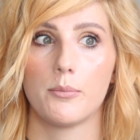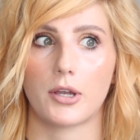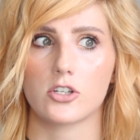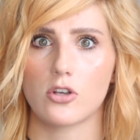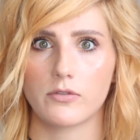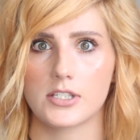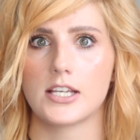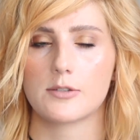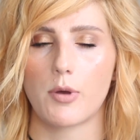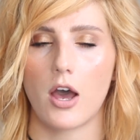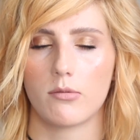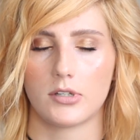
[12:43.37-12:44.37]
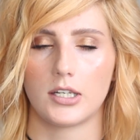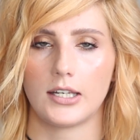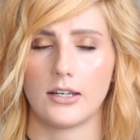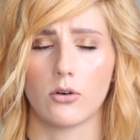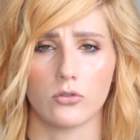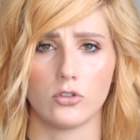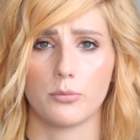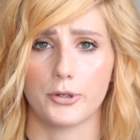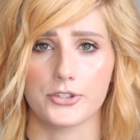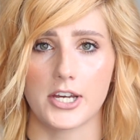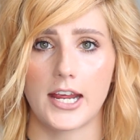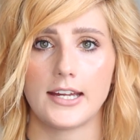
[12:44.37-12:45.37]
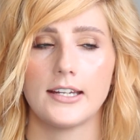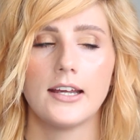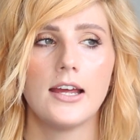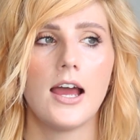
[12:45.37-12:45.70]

because obviously it's permanently on your body.